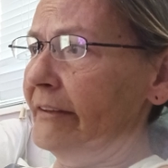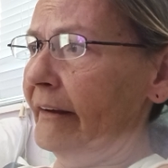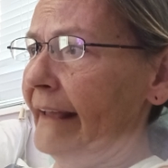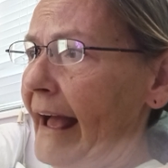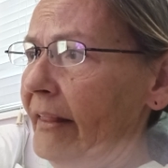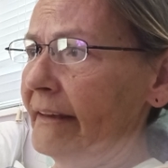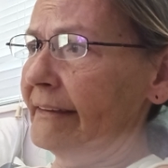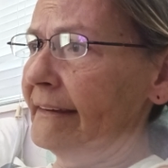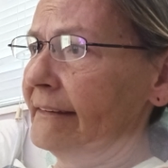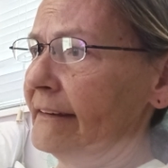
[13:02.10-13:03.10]
saw
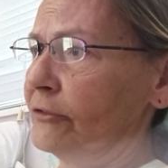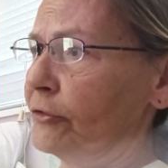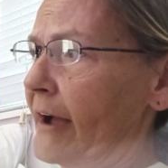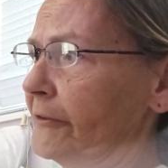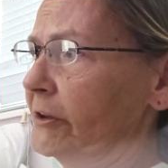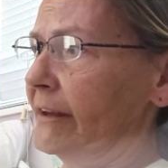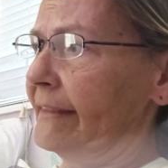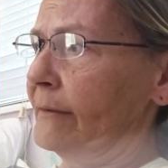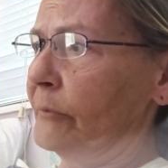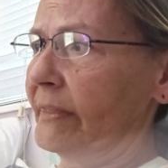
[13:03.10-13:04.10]
galaxies and traveled to
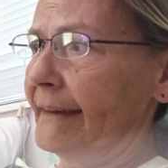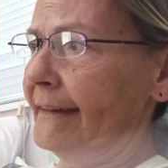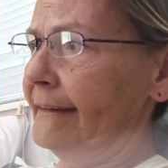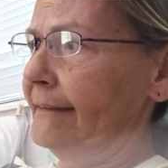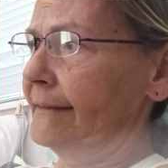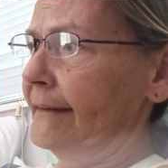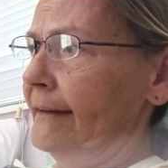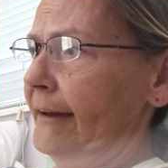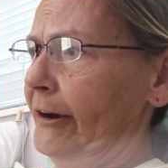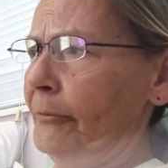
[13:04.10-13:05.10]
them with ease
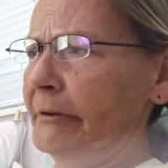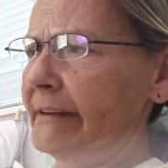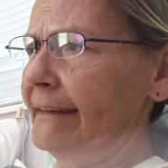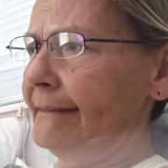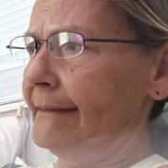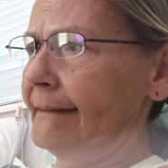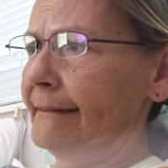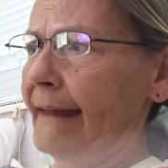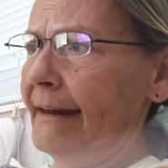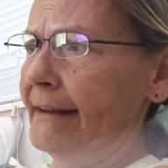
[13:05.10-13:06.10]
and almost
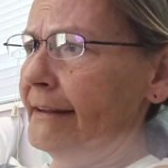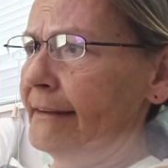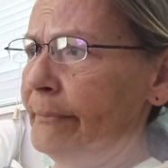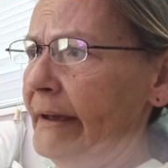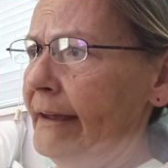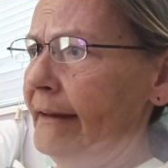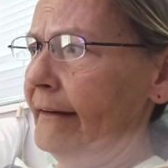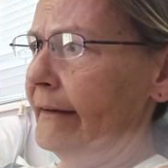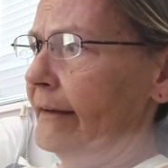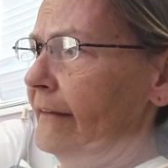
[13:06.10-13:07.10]
instantaneous speed,
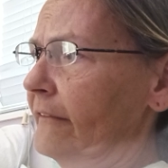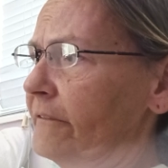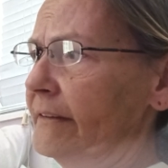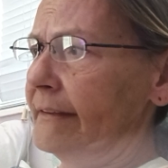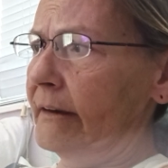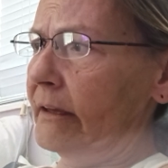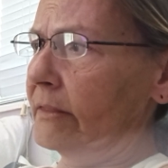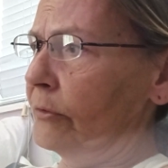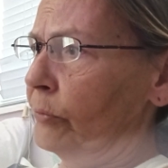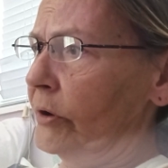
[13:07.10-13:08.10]
visiting
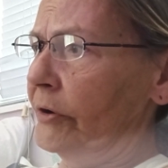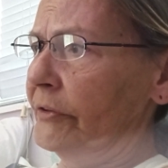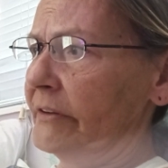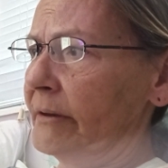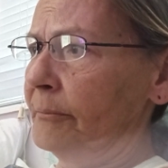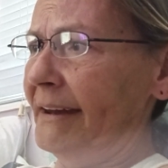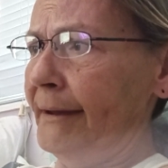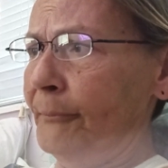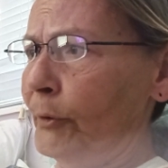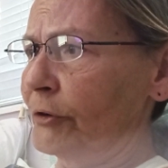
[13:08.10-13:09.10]
their worlds and
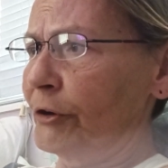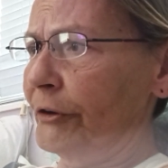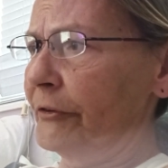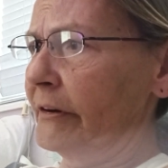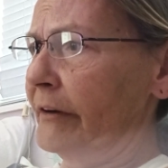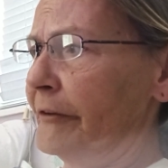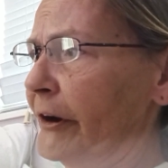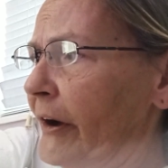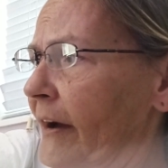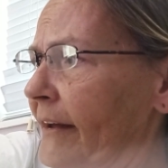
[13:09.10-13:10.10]
meeting more children of our
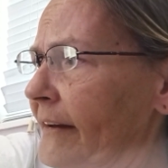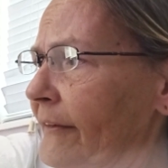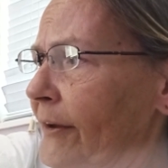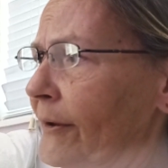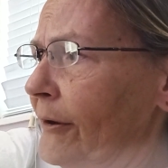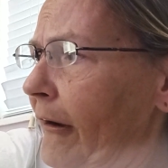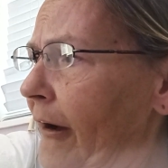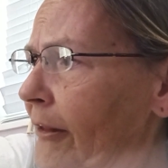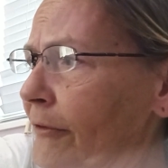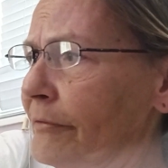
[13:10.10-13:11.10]
God.
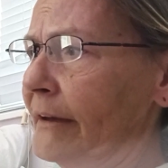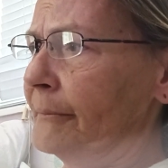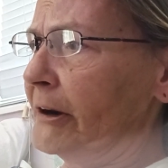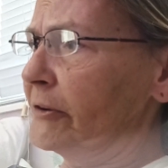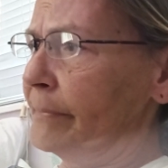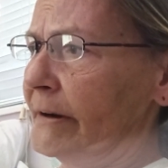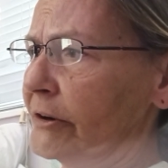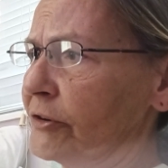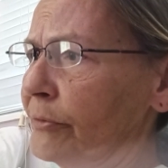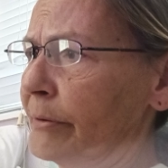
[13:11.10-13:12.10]
All of them are
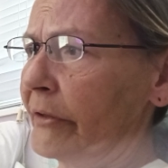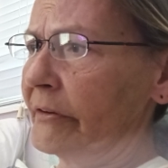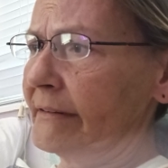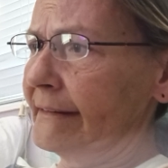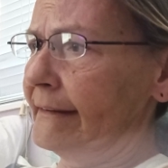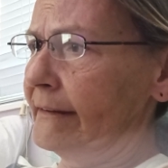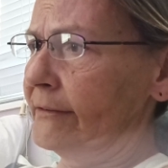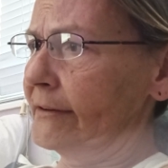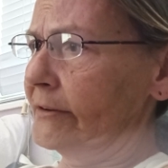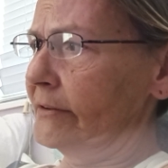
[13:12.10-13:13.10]
spiritual brothers and
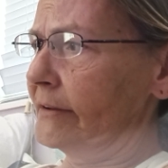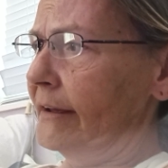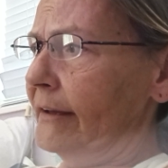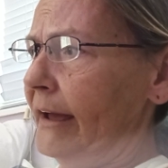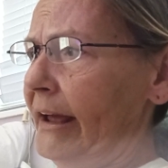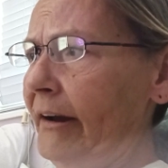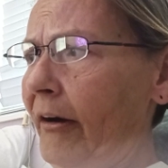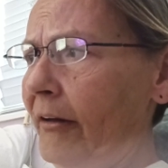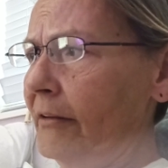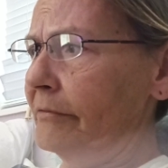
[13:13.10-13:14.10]
sisters, and
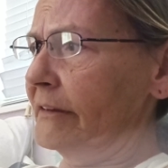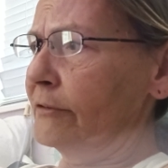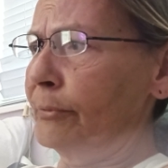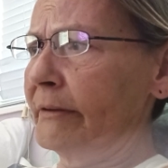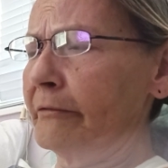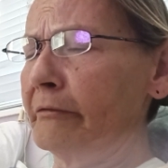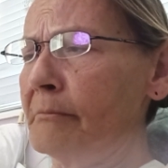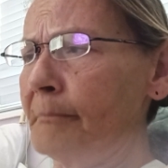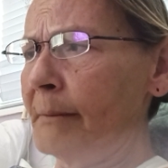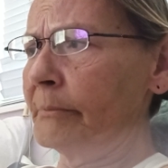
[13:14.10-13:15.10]
all of this was a
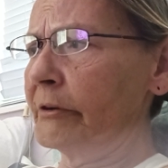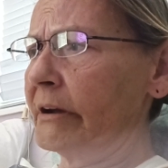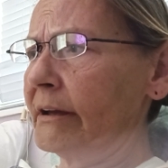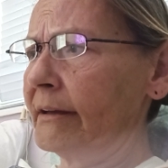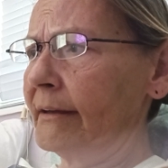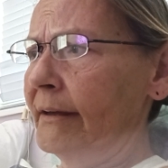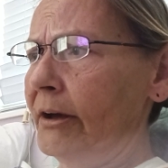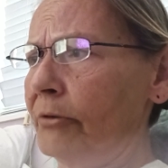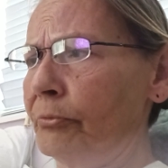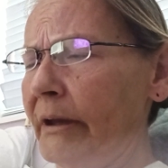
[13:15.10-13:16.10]
remembering,
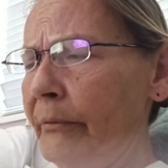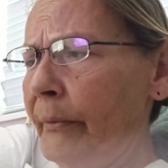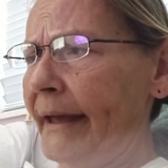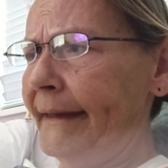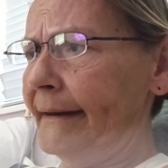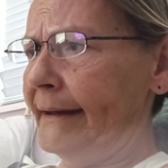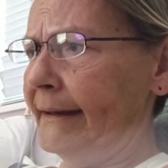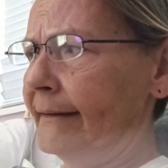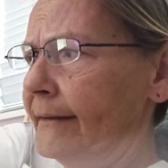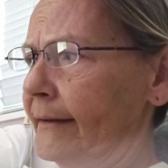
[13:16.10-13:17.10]
a
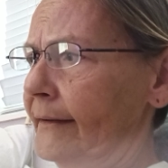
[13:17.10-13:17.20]
reawakening.